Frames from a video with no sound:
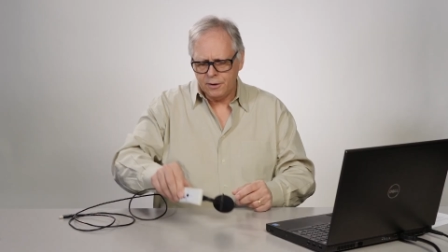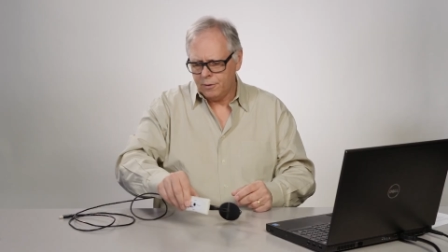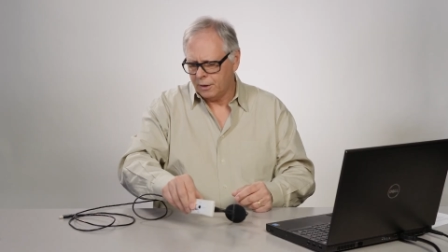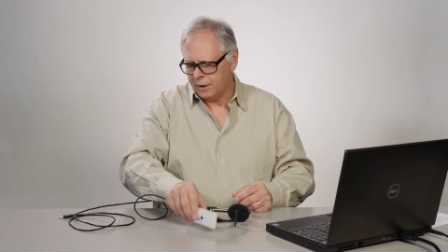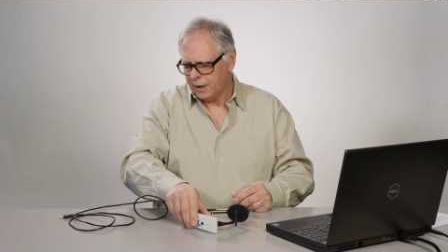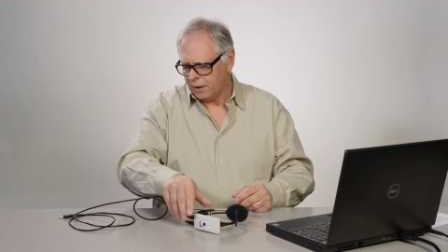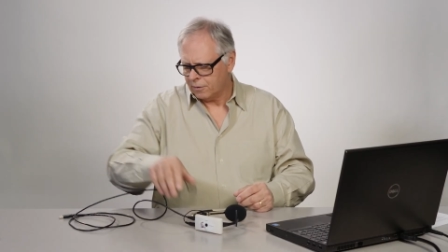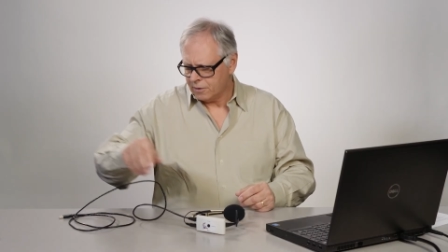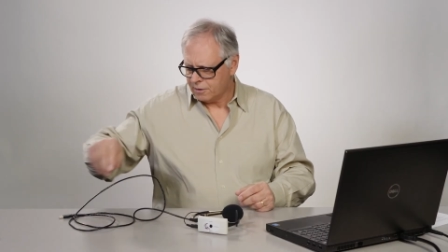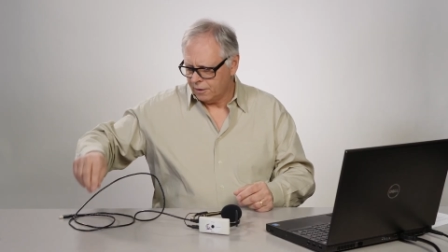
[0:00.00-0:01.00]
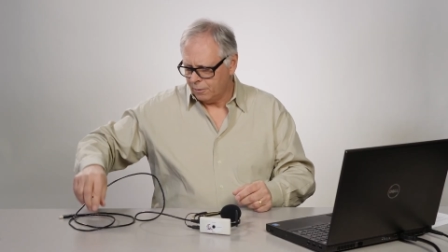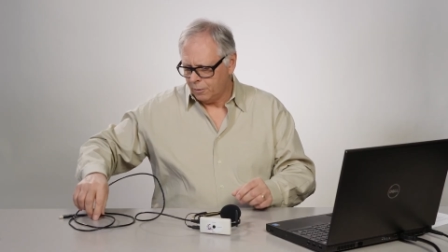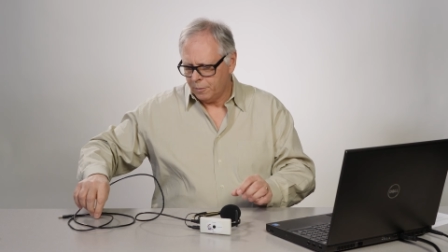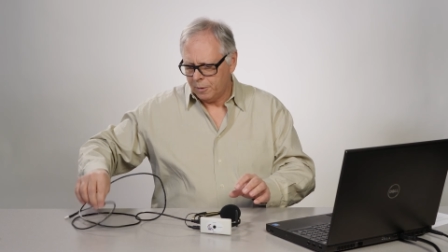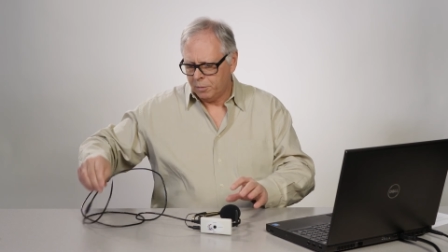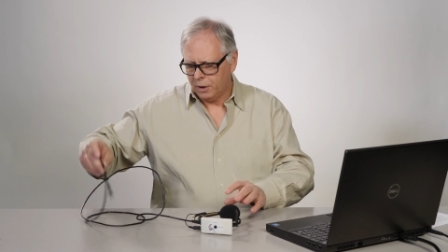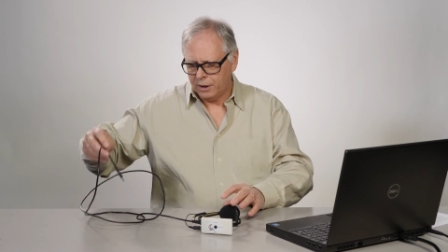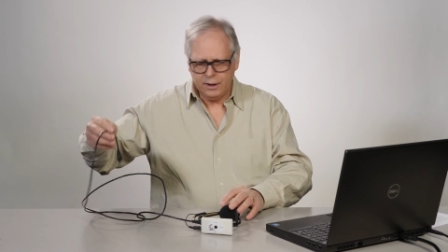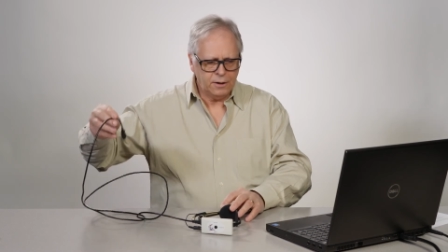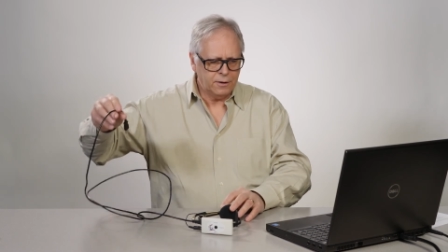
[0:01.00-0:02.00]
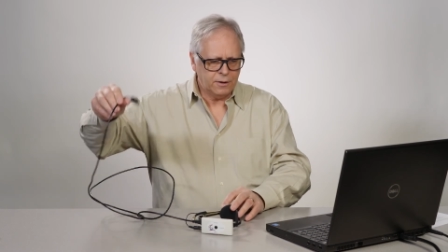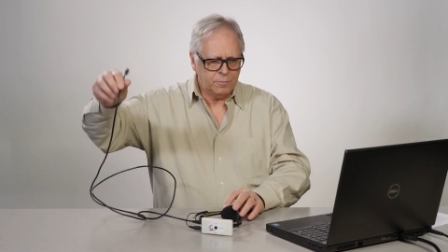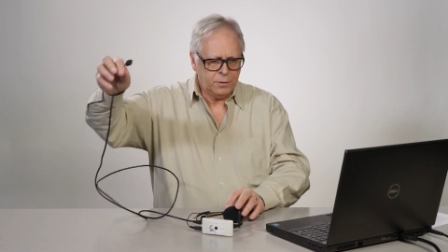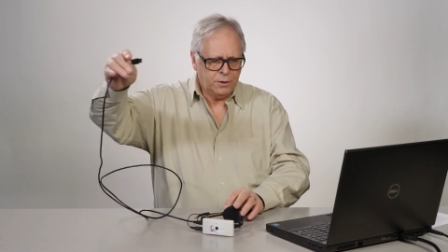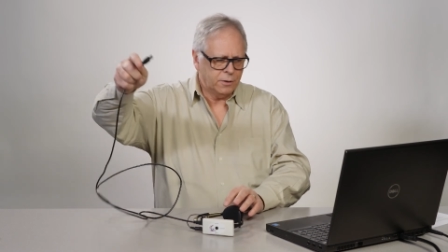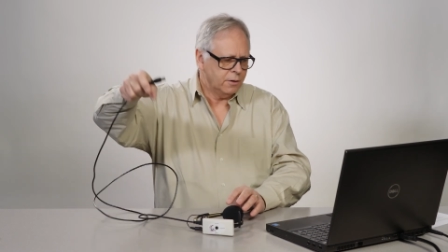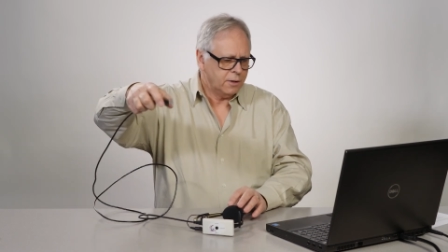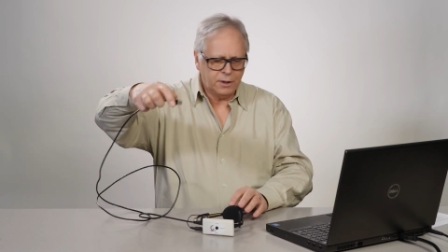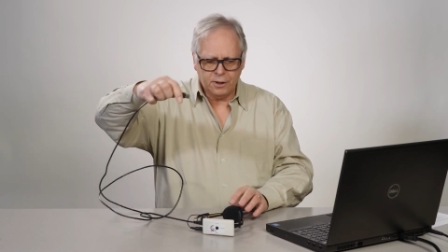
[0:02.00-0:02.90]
the unit down so that when we plug it into the computer,